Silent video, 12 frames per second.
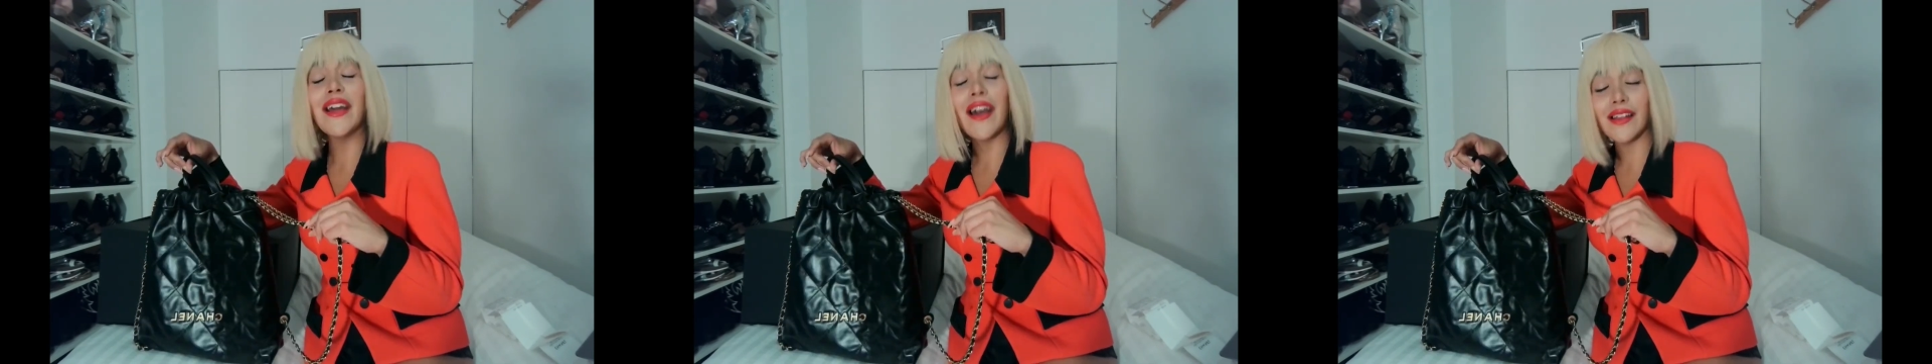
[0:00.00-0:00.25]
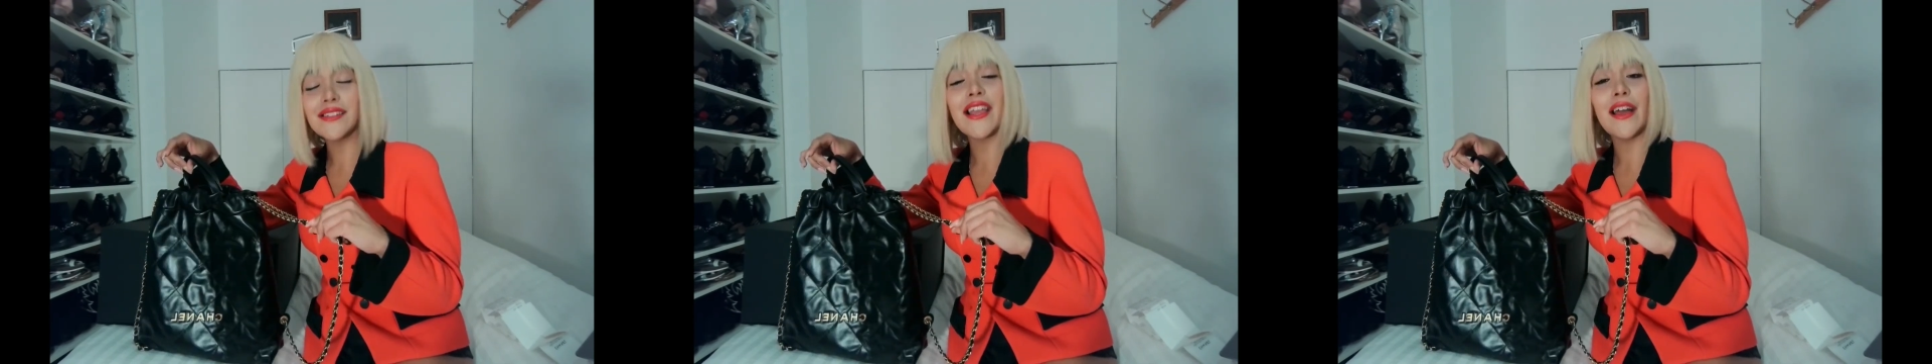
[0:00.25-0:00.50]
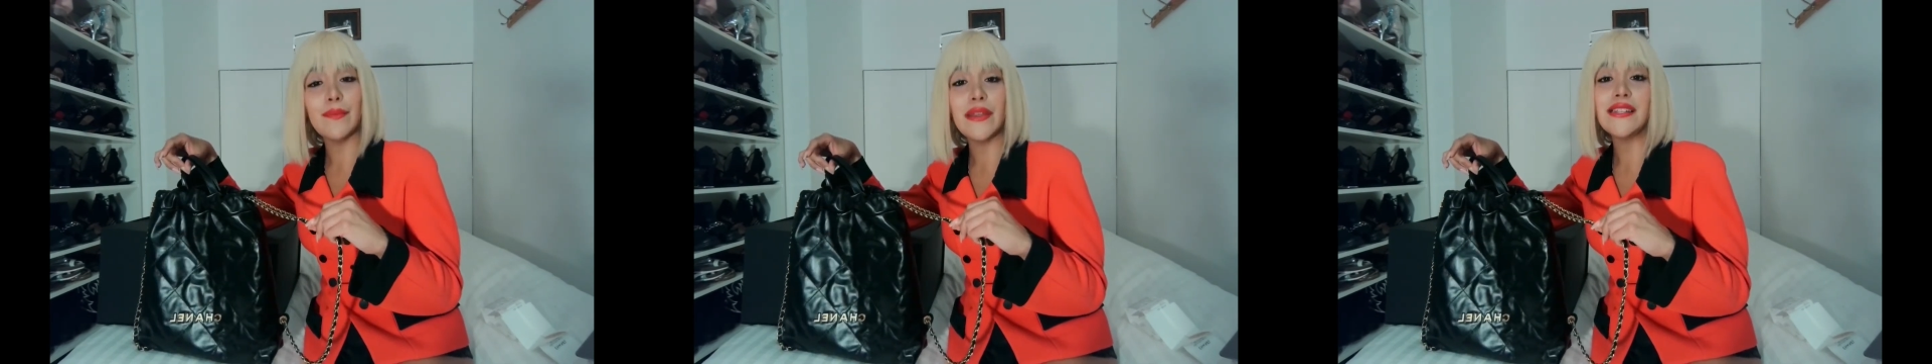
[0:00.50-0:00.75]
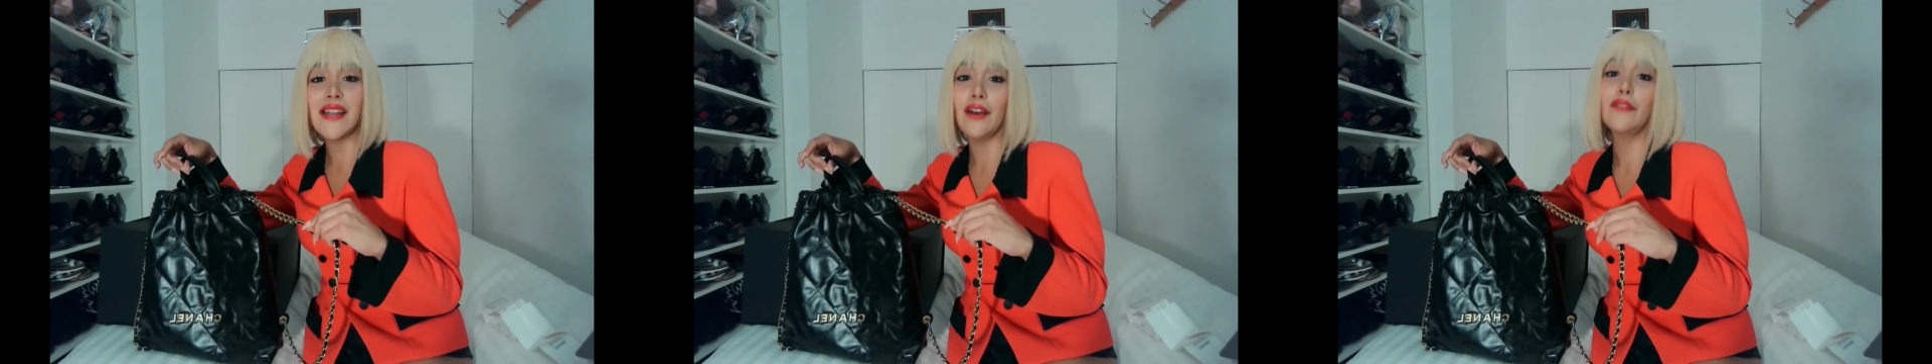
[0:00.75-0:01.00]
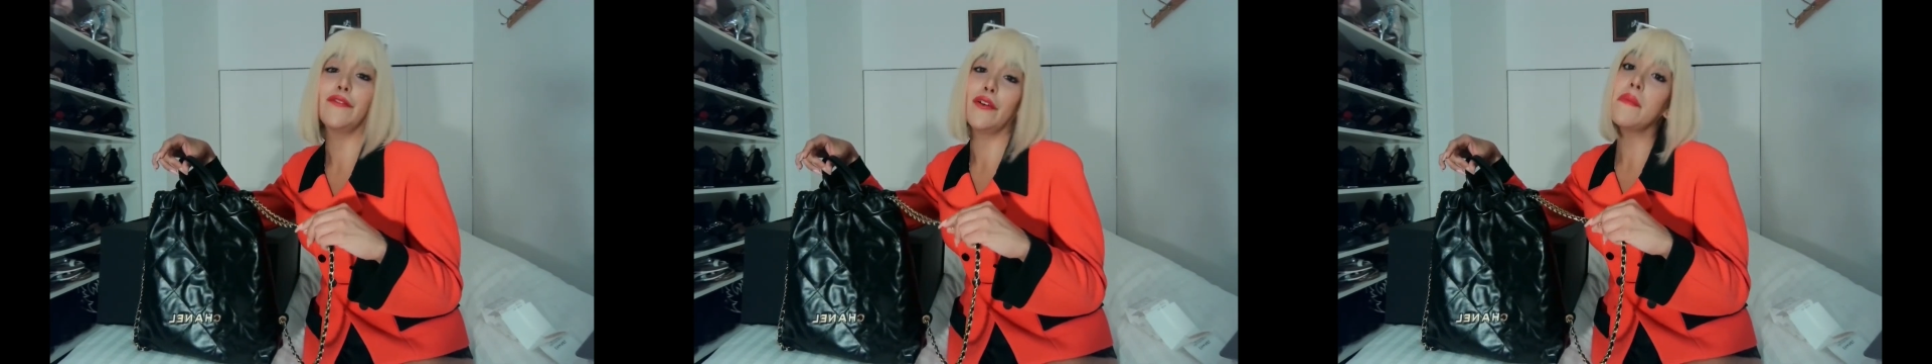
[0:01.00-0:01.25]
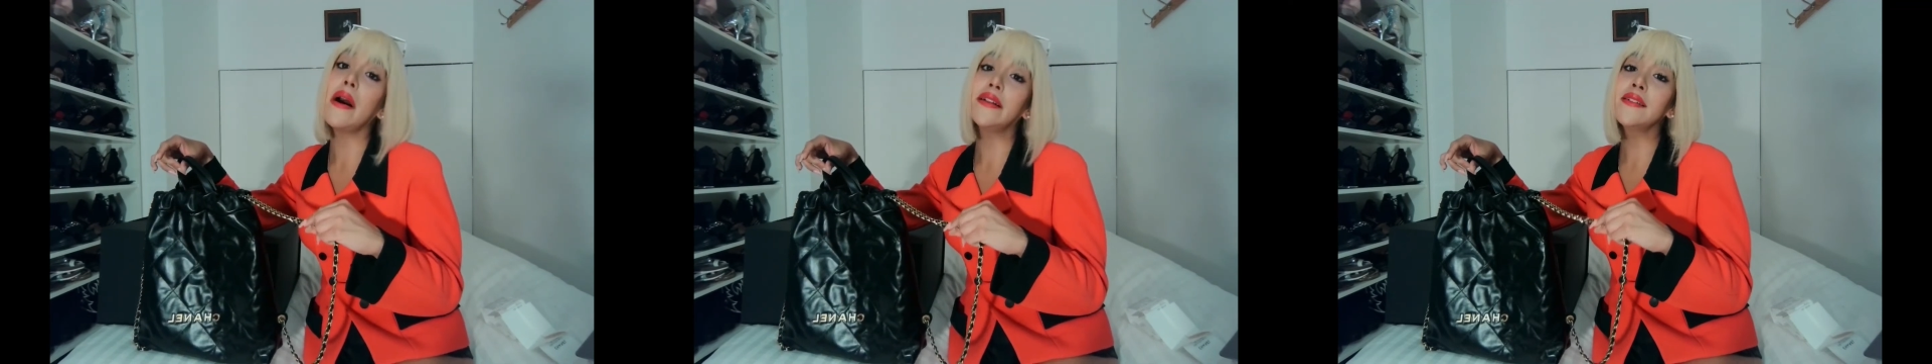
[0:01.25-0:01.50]
It has kept me down for
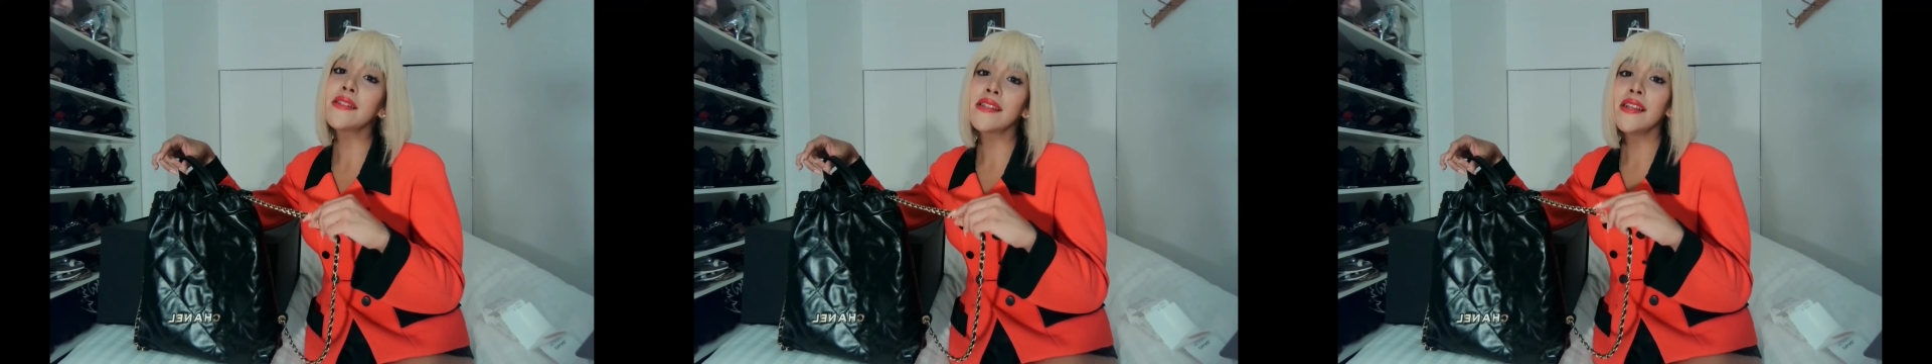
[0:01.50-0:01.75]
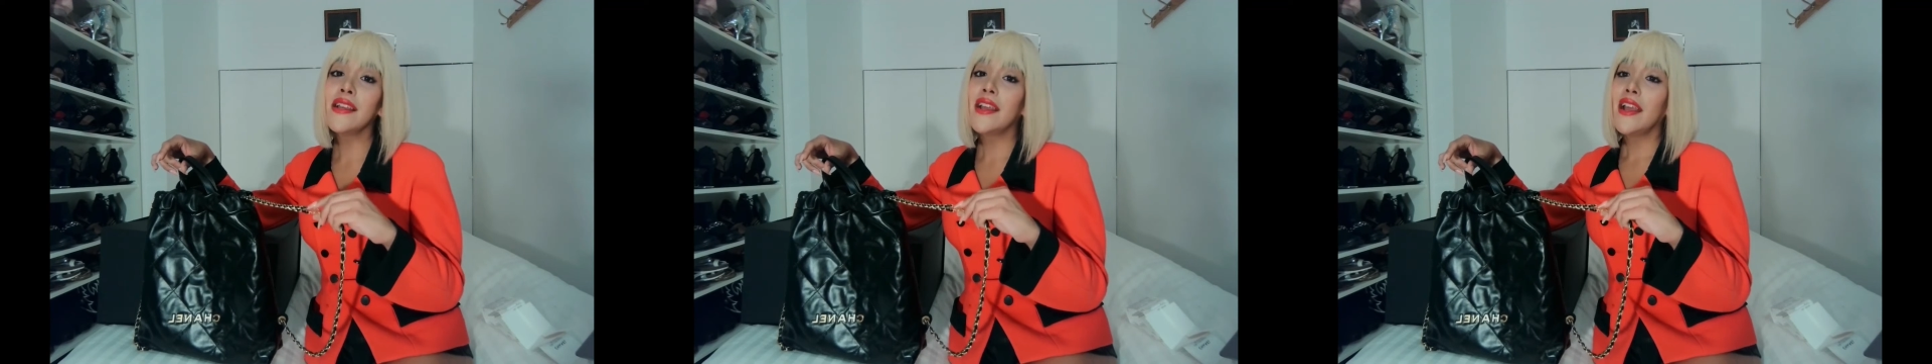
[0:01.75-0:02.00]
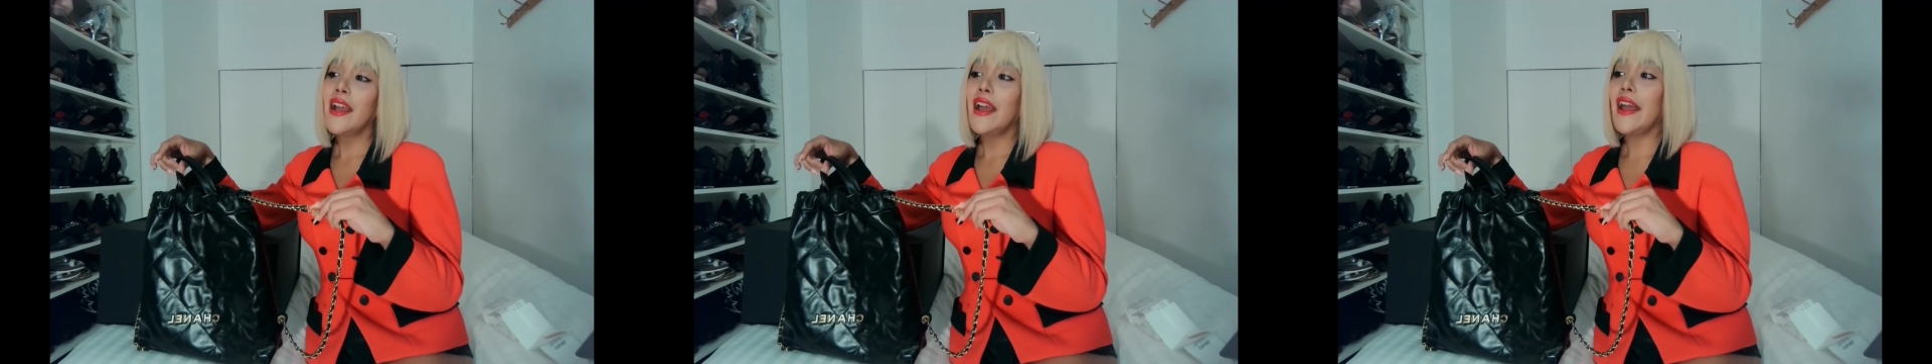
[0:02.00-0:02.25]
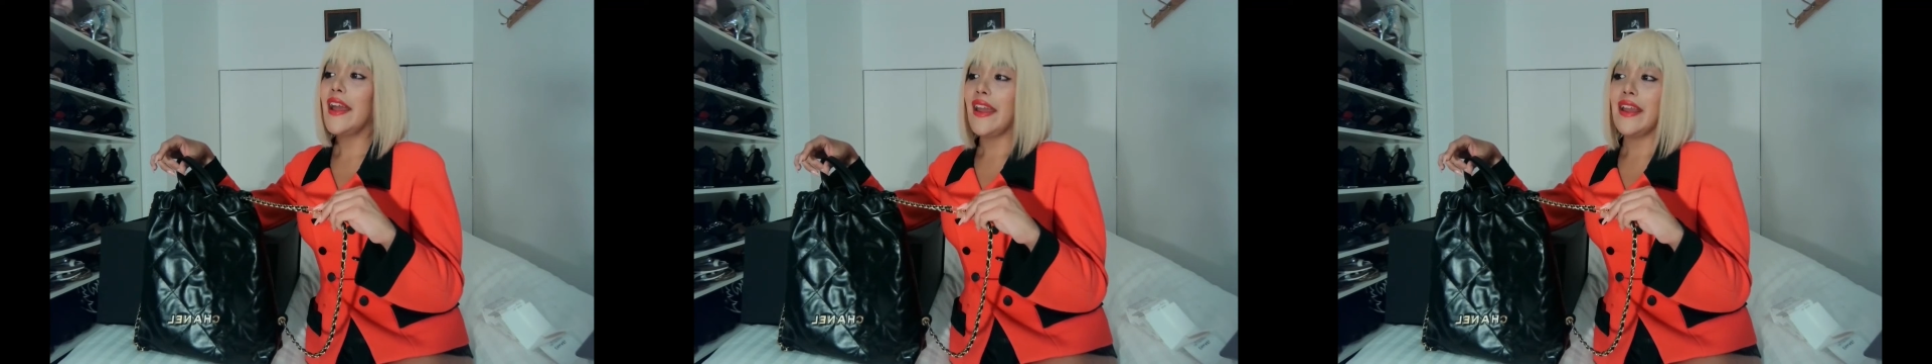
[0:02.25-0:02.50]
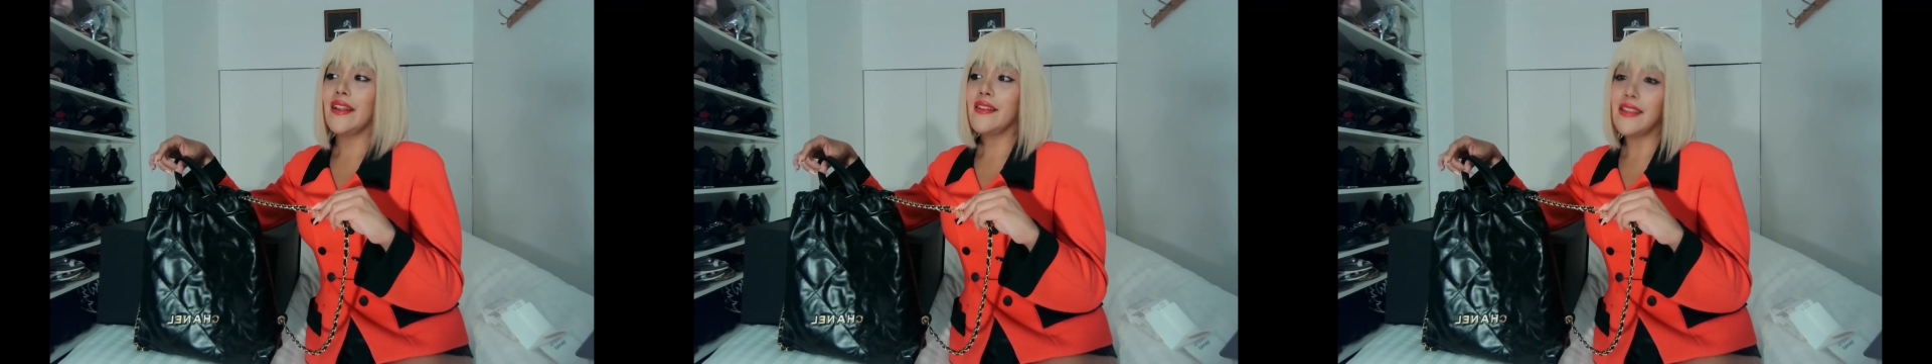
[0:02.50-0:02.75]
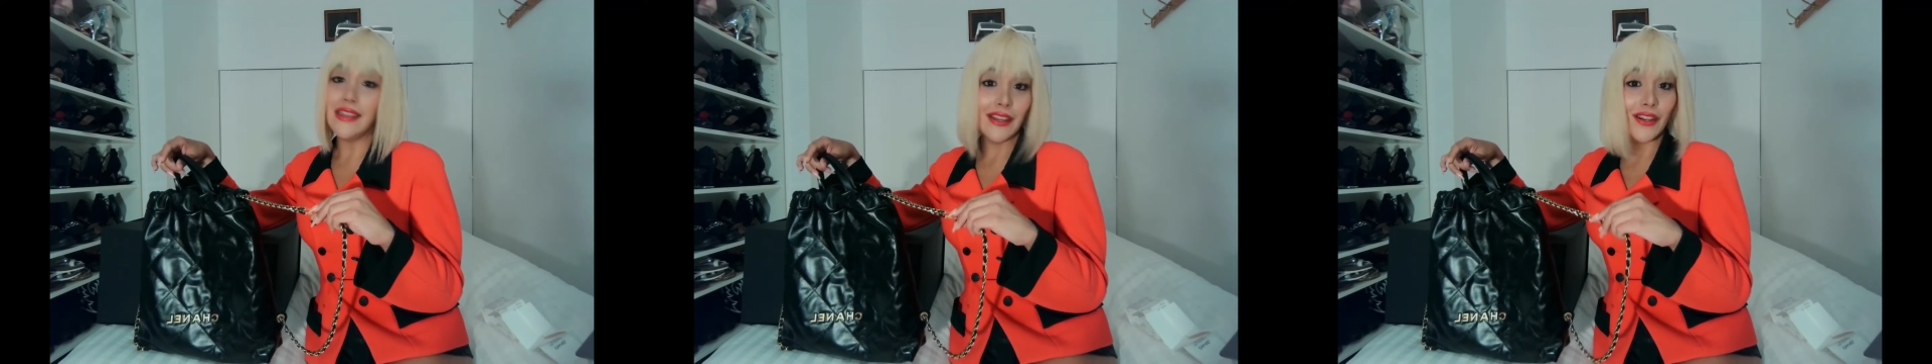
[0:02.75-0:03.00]
months
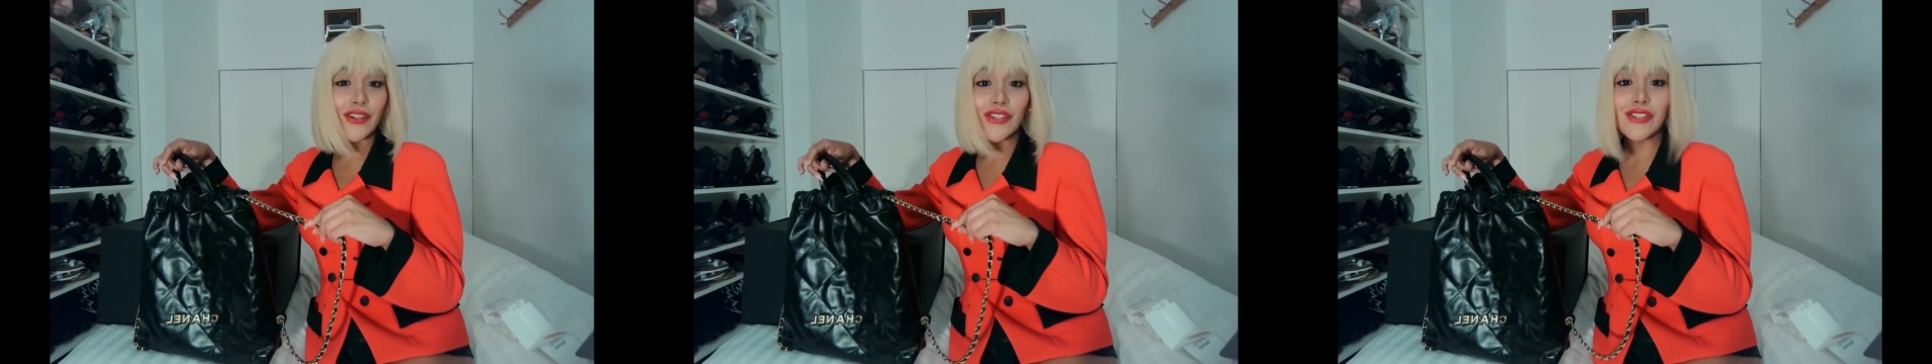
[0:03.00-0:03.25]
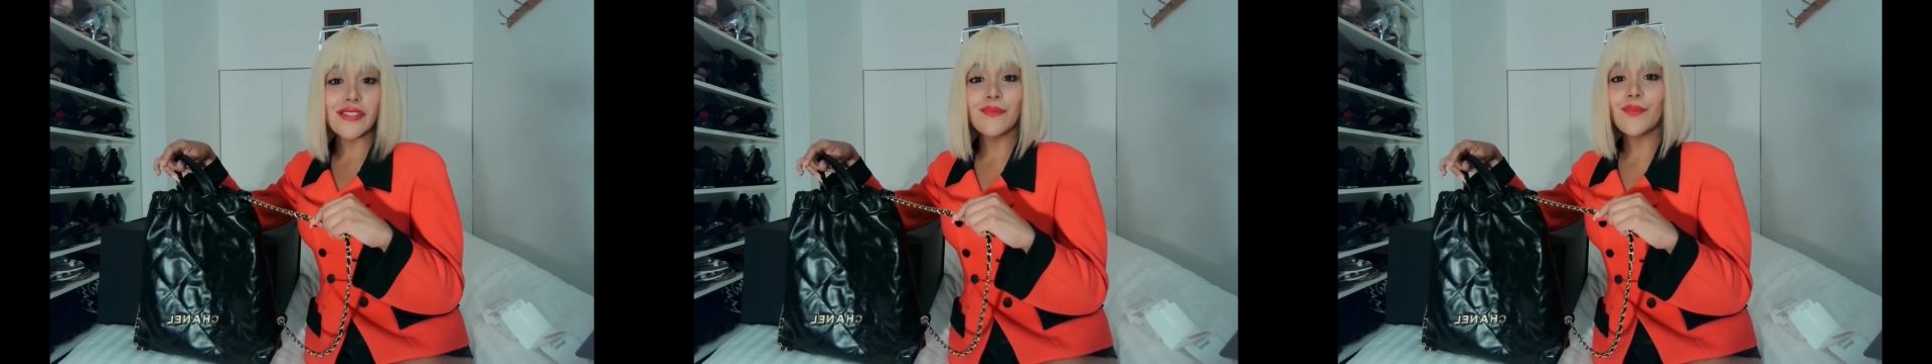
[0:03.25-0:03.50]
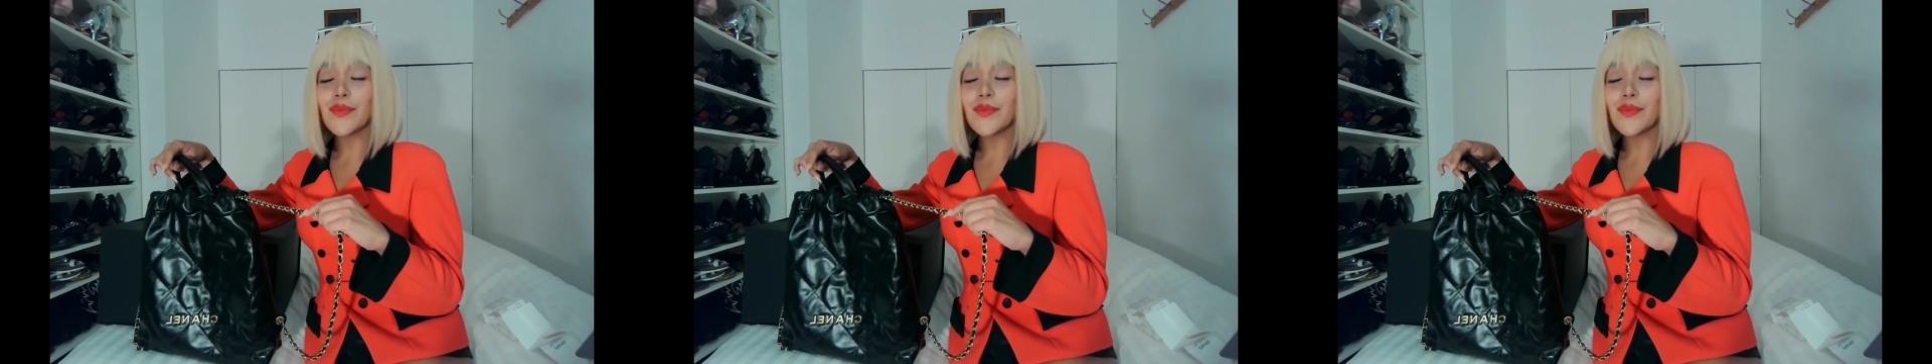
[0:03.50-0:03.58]
and years,